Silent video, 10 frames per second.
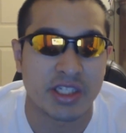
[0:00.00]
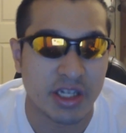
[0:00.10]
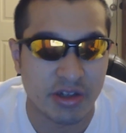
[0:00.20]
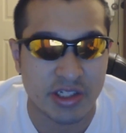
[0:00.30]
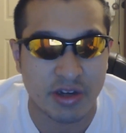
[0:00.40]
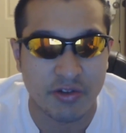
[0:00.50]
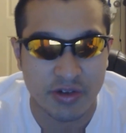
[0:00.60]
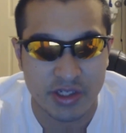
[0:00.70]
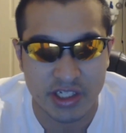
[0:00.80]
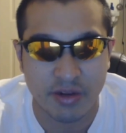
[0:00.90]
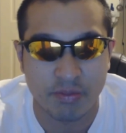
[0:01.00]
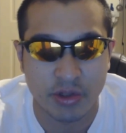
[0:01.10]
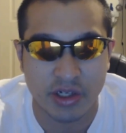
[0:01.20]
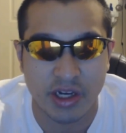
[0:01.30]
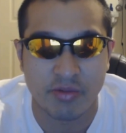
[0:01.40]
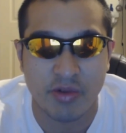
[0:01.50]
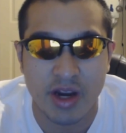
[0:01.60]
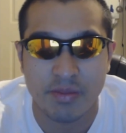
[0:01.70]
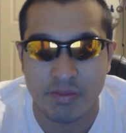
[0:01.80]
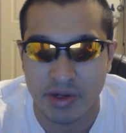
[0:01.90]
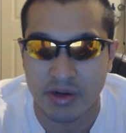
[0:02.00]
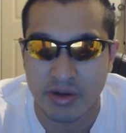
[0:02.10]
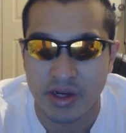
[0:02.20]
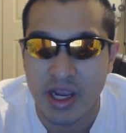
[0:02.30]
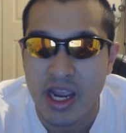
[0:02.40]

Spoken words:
tell yourself self-proclaimed Whitebeard?